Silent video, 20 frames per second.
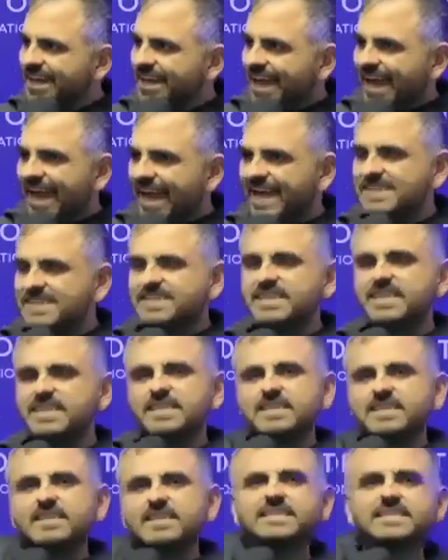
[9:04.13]
And
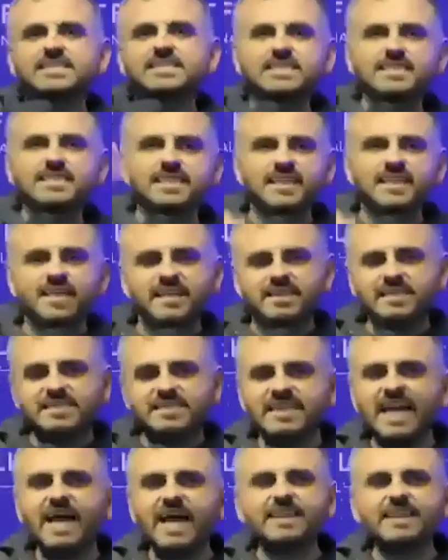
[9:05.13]
see, the
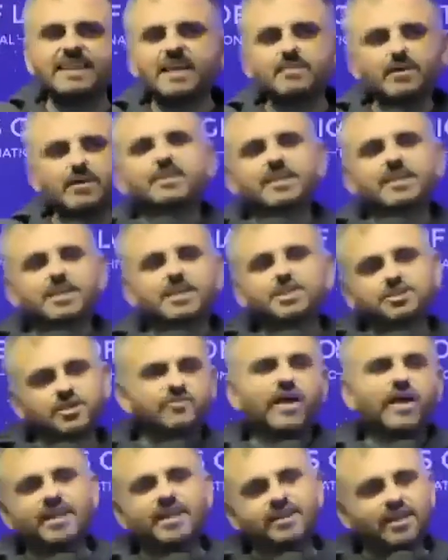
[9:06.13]
sad thing about literature,
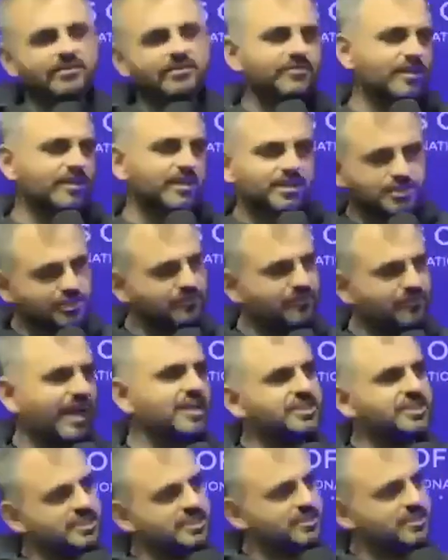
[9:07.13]
I love literature
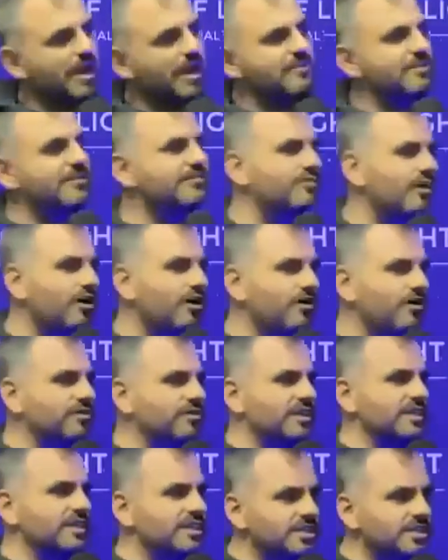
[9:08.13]
evangelism. I've been involved with
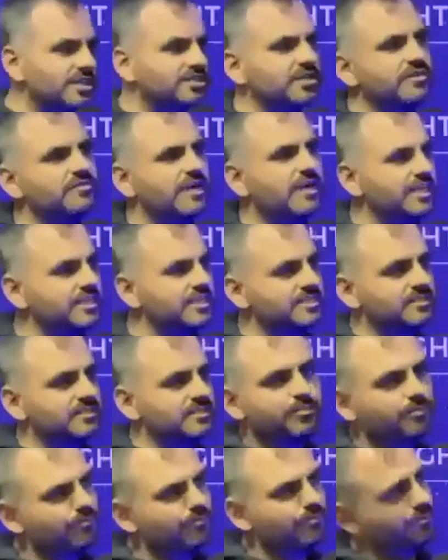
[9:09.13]
literature evangelism
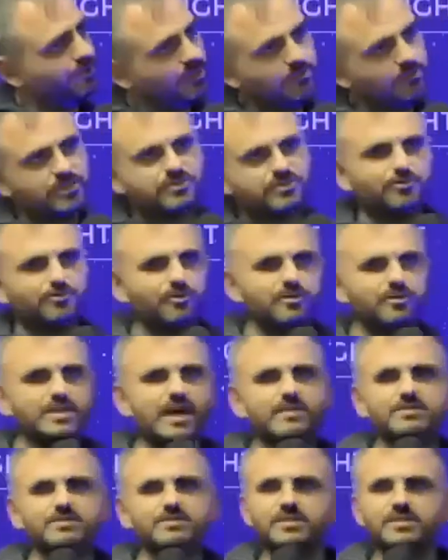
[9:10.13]
pretty much full time since